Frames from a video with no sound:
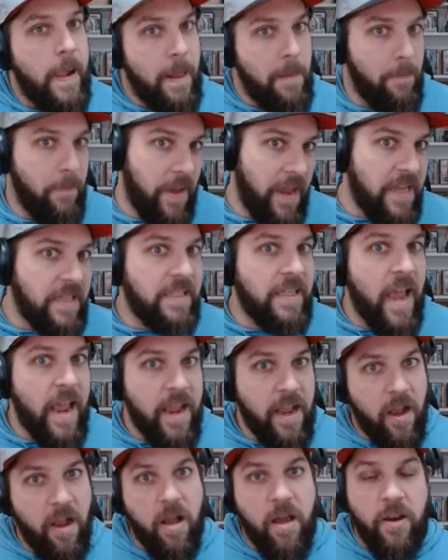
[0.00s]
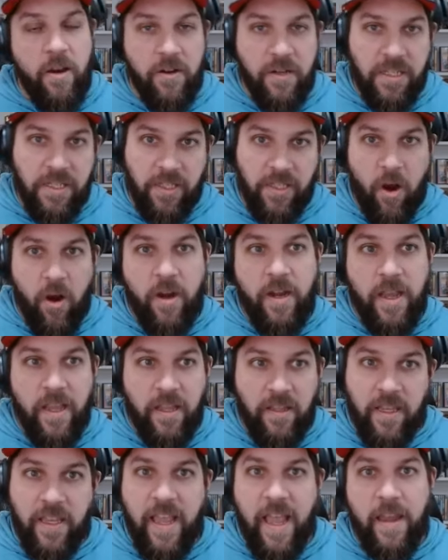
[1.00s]
Base Icon are starting
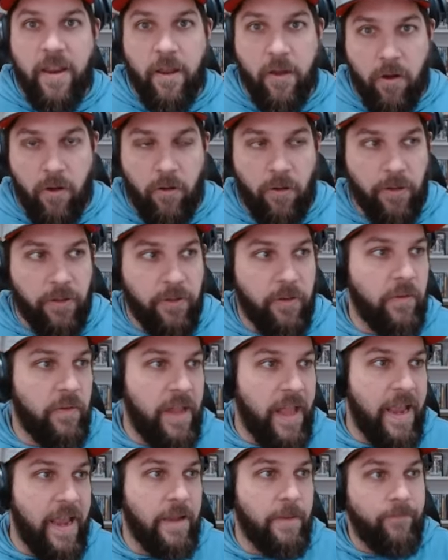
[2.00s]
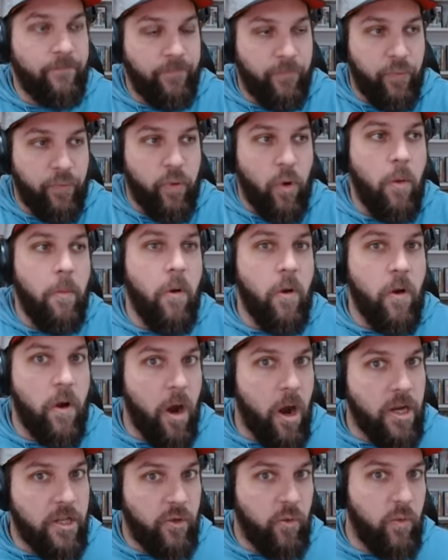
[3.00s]
to get old. Like, promo
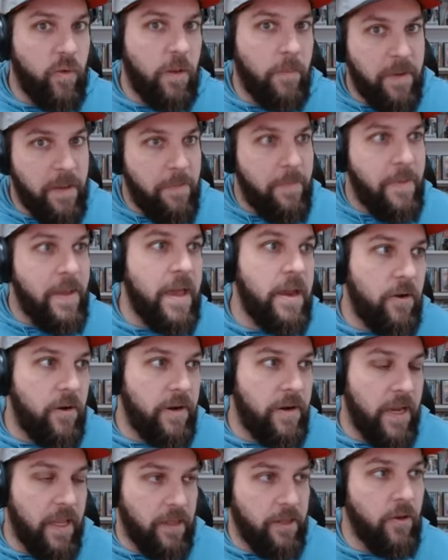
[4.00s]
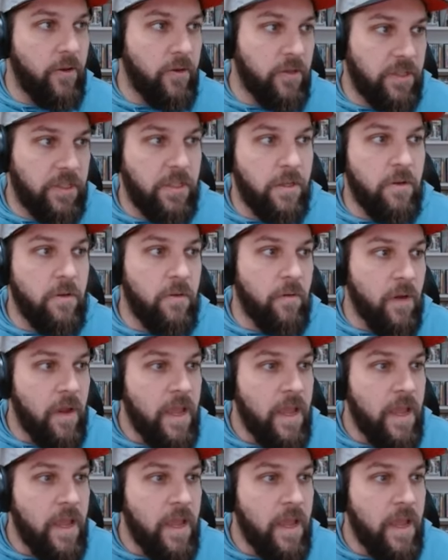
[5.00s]
cards will be better than those two.